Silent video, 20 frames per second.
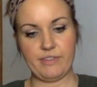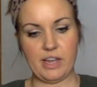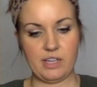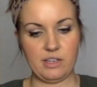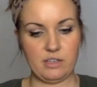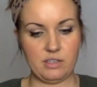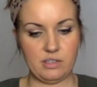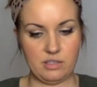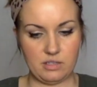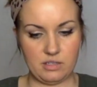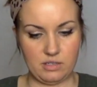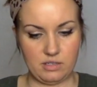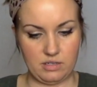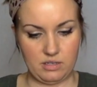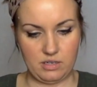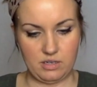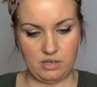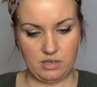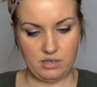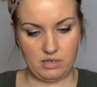find
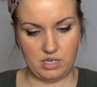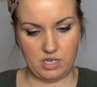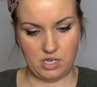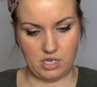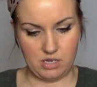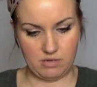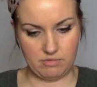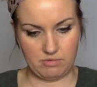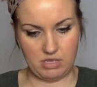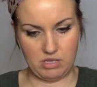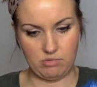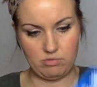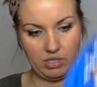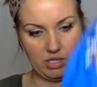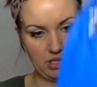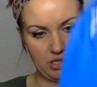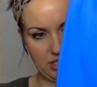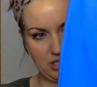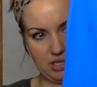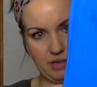cute
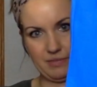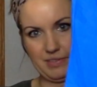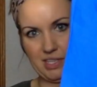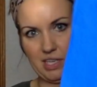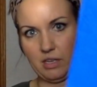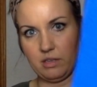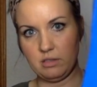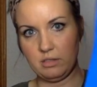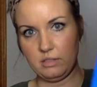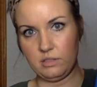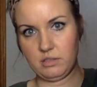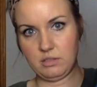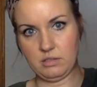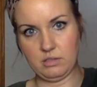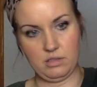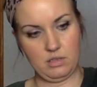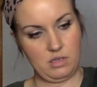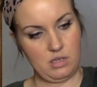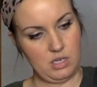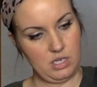Lily stuff sells,
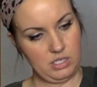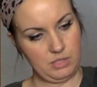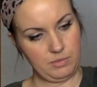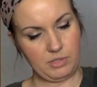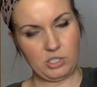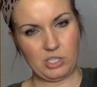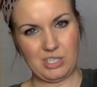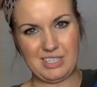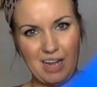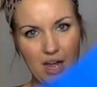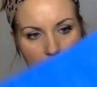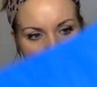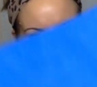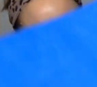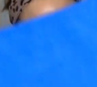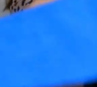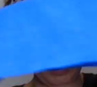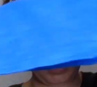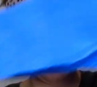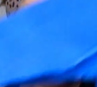especially tops,
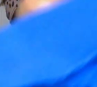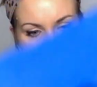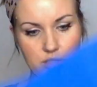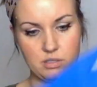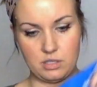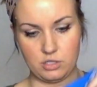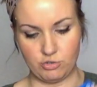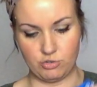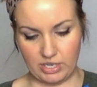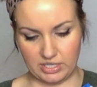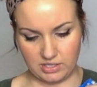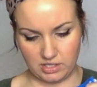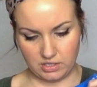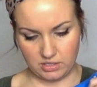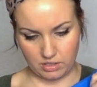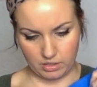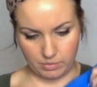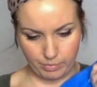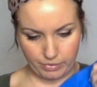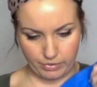because the
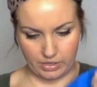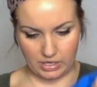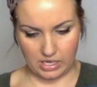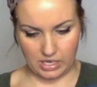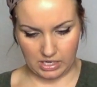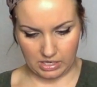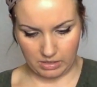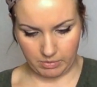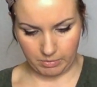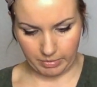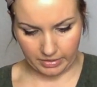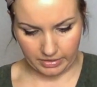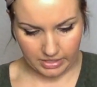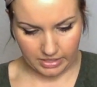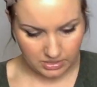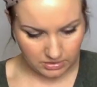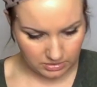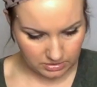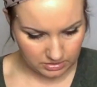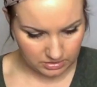dresses are pretty in
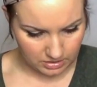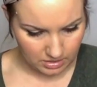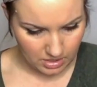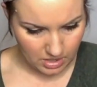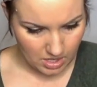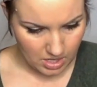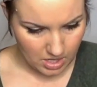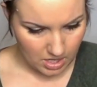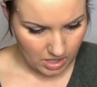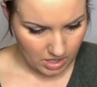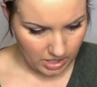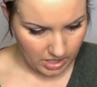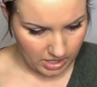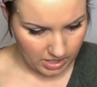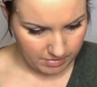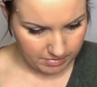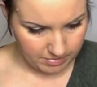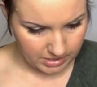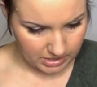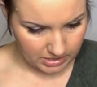abundance,
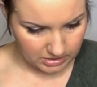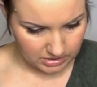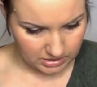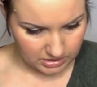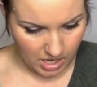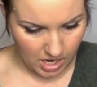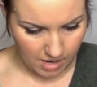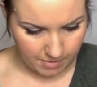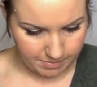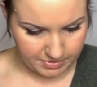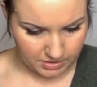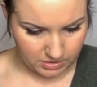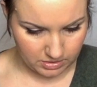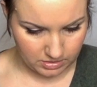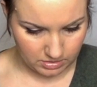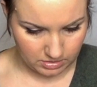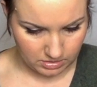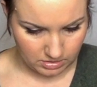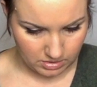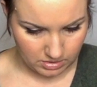but tops